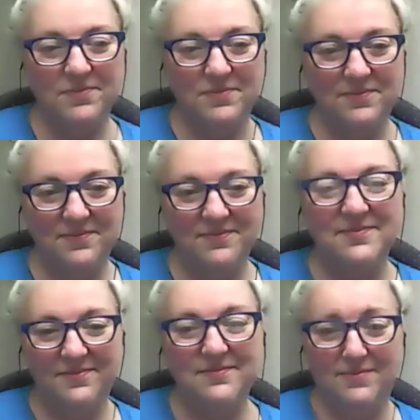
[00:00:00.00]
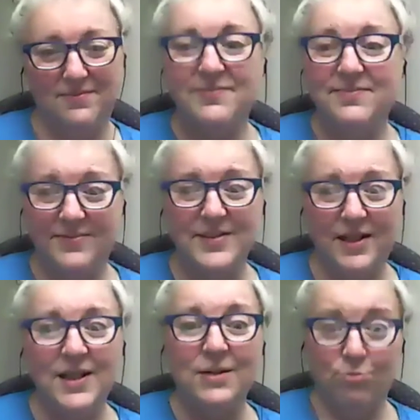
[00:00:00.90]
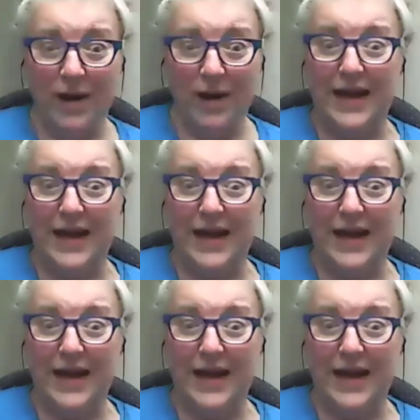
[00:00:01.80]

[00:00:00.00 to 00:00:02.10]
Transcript: people who know if you know people right. know